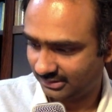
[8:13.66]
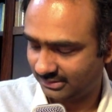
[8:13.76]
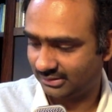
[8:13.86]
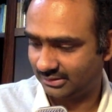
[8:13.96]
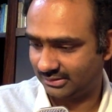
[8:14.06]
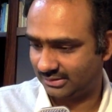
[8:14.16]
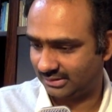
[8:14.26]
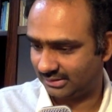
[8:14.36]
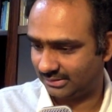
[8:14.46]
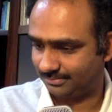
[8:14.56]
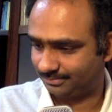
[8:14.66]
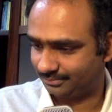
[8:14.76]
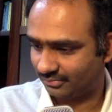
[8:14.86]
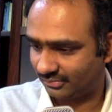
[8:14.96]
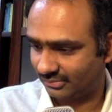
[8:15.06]
this um,
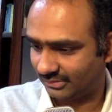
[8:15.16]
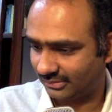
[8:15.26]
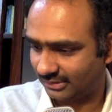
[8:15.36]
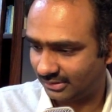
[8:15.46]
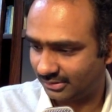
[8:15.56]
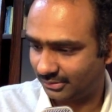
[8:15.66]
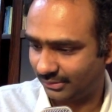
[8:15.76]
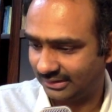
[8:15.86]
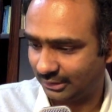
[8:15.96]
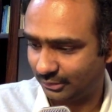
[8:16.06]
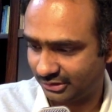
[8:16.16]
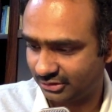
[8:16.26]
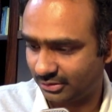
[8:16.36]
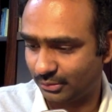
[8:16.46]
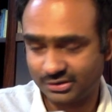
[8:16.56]
where the equations
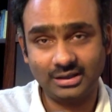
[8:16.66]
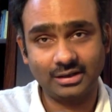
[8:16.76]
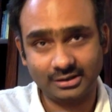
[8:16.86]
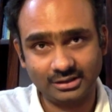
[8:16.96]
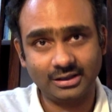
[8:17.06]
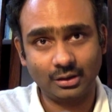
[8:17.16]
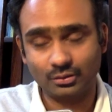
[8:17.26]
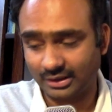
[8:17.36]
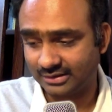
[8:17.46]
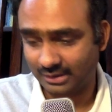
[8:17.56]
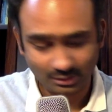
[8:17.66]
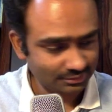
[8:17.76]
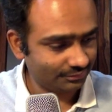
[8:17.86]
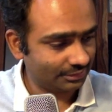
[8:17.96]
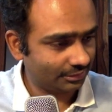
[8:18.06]
of motion are written down right now in
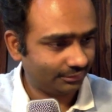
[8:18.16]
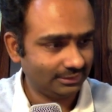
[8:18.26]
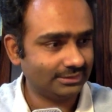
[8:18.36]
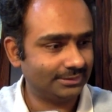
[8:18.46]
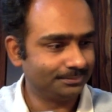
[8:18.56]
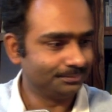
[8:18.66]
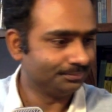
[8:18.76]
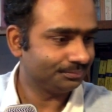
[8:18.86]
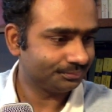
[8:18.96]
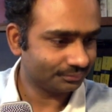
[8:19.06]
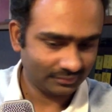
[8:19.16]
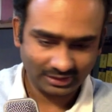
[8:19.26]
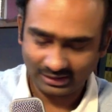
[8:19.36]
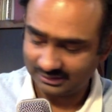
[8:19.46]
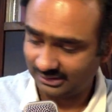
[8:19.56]
front of us
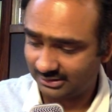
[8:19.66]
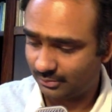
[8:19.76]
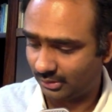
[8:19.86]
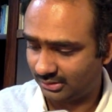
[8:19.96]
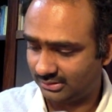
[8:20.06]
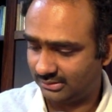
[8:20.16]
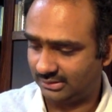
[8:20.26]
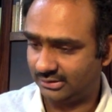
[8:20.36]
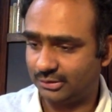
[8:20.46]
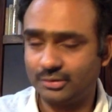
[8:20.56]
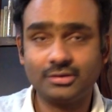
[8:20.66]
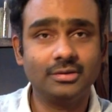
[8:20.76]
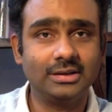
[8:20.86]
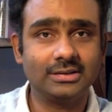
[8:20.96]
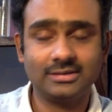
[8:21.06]
and that is what the situation
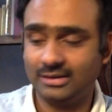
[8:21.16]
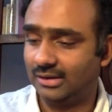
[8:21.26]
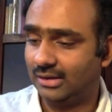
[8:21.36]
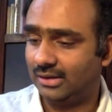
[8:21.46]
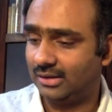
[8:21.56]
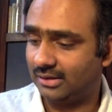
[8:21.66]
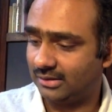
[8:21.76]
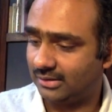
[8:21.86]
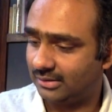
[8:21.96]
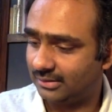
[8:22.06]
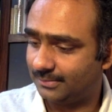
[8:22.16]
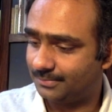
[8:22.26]
is uh,